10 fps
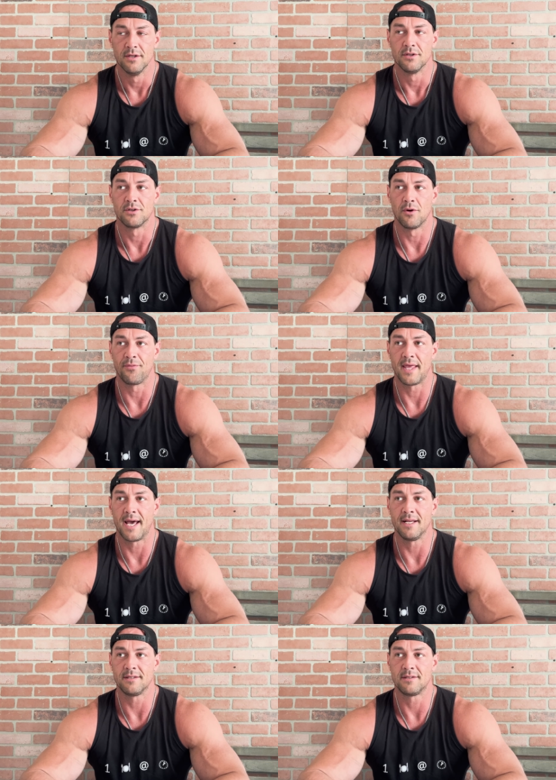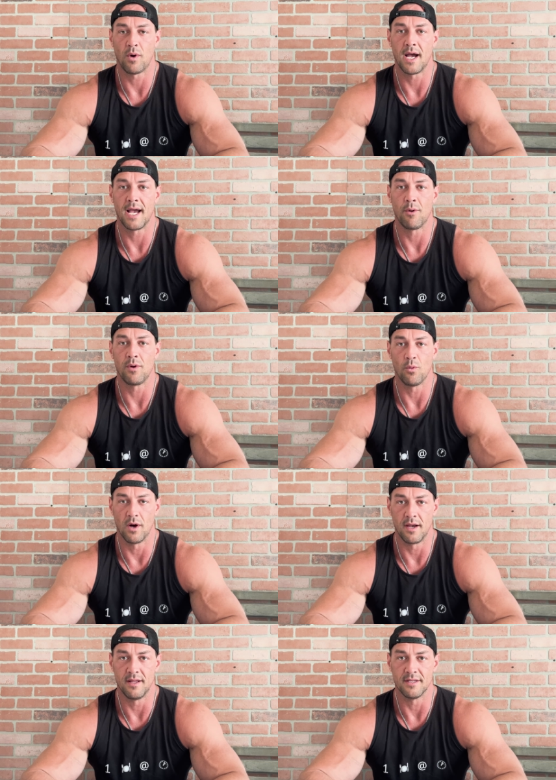So that is why we
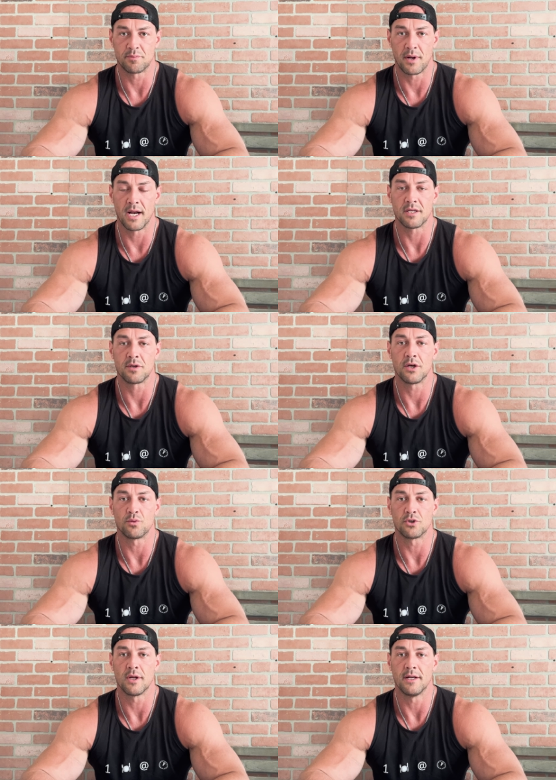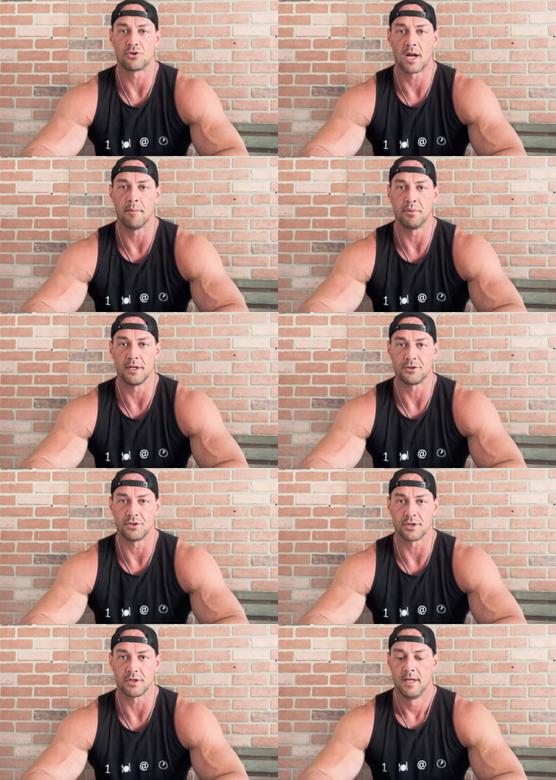want it in this product, because we're trying to drop blood
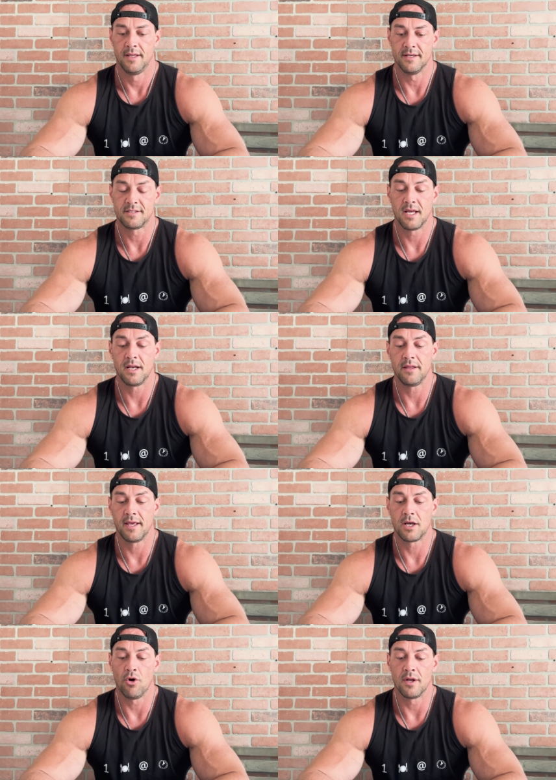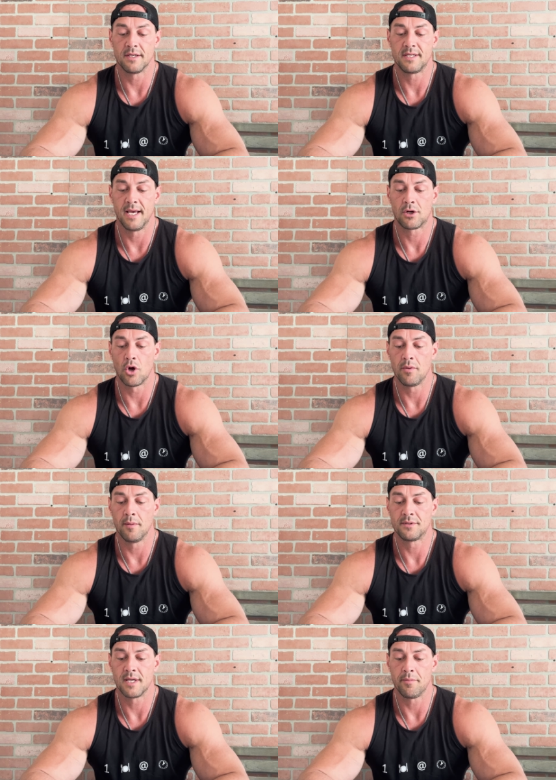sugar. In the study, they go on to say
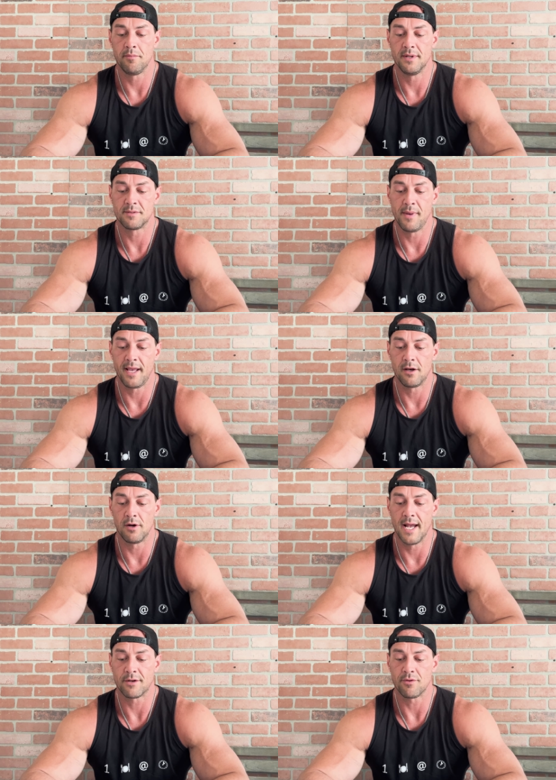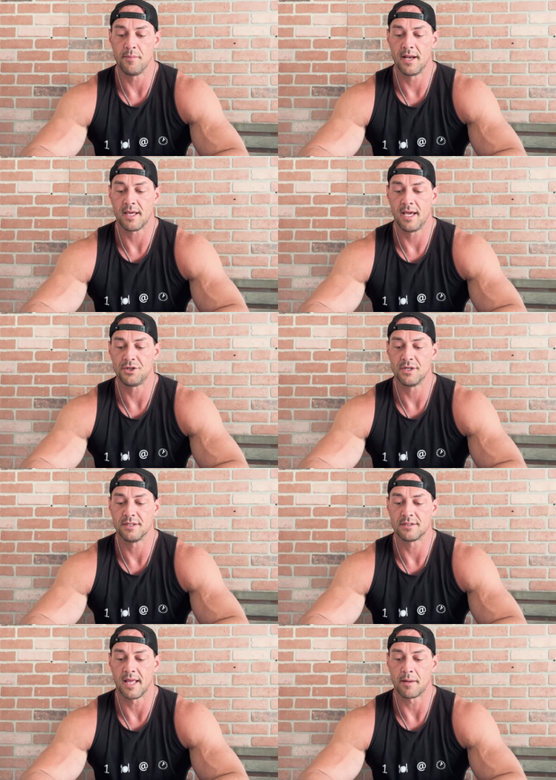chromium supplements may interact with
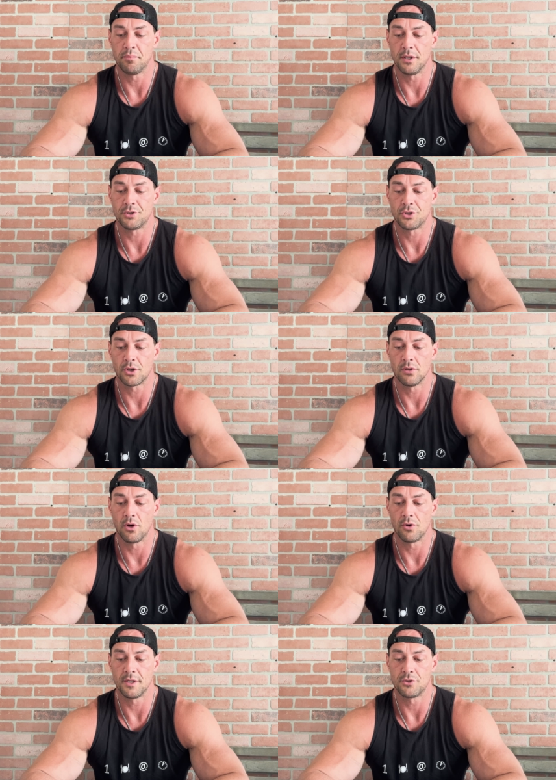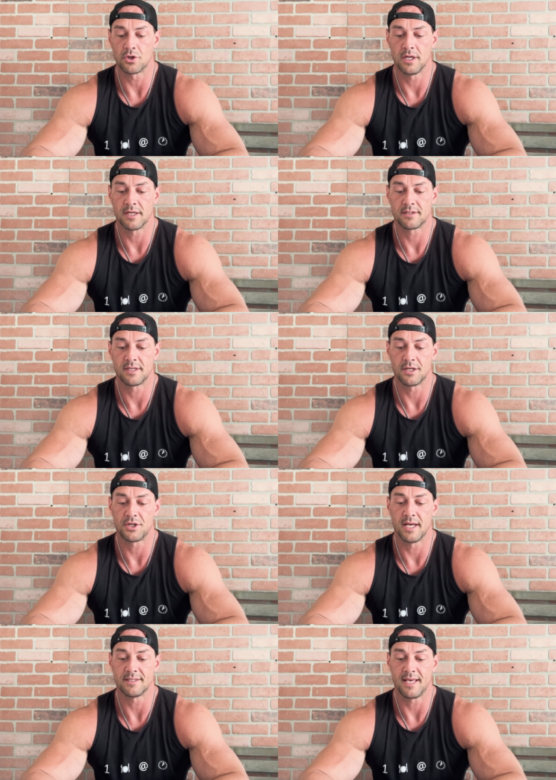medications like blood sugar-lowering drugs
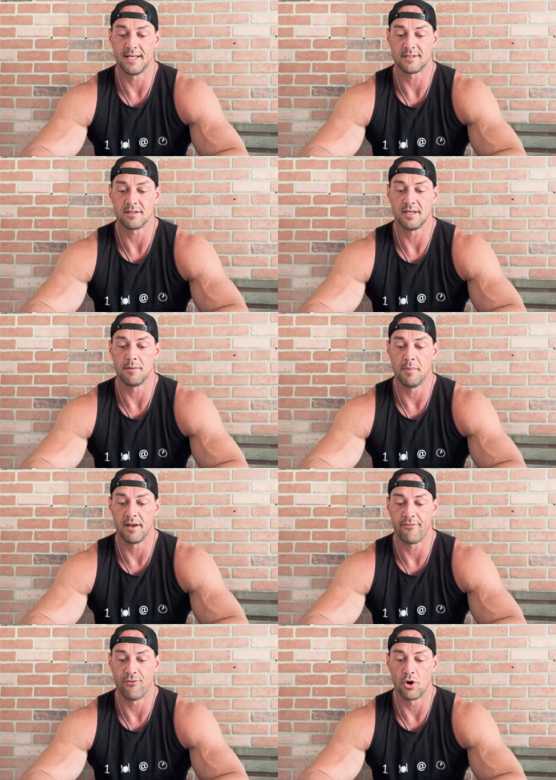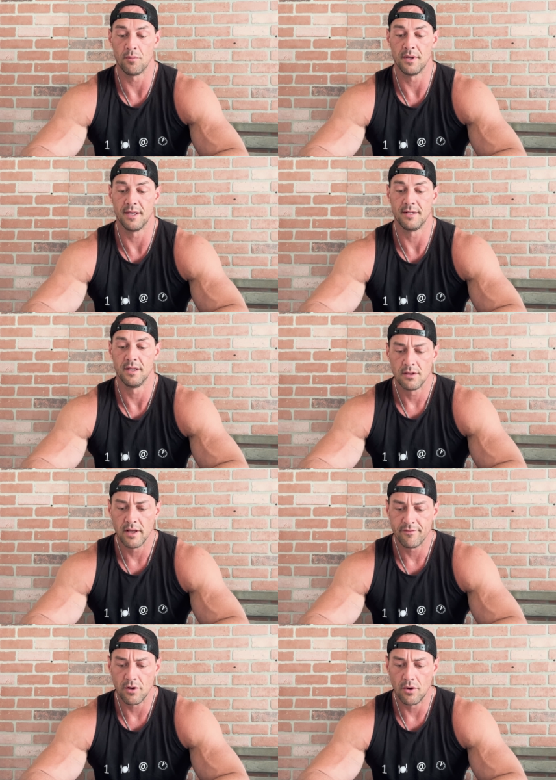such as insulin, metformin,
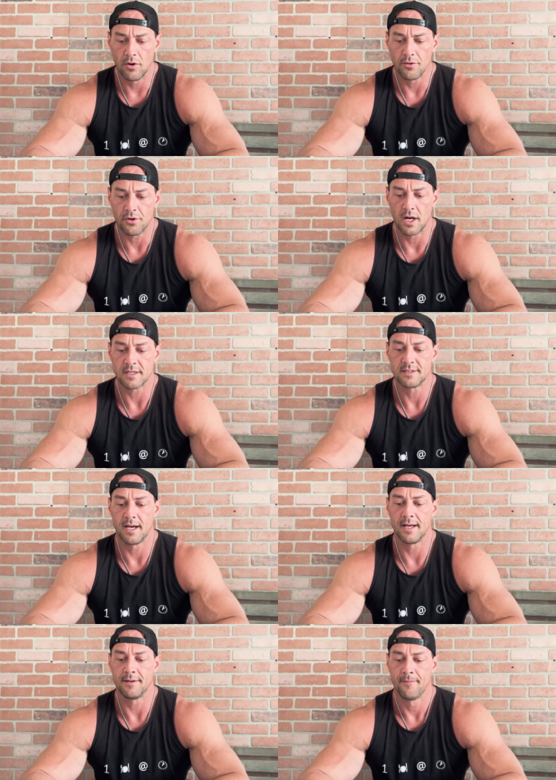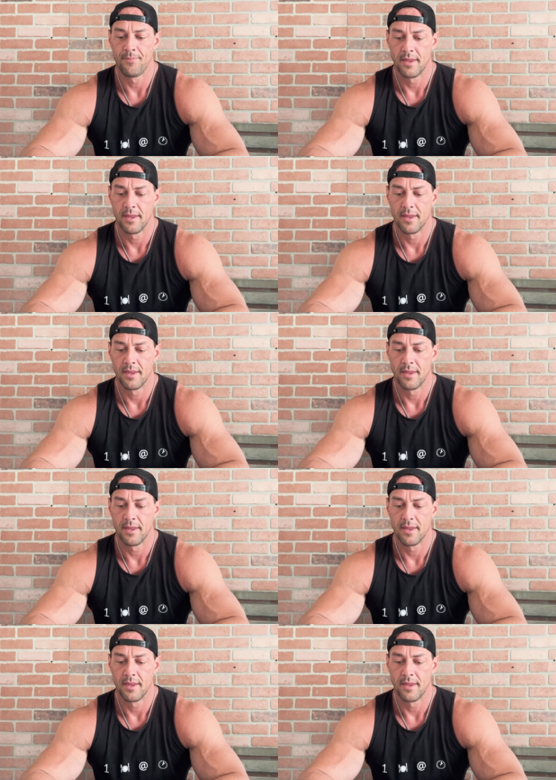levothyroxine,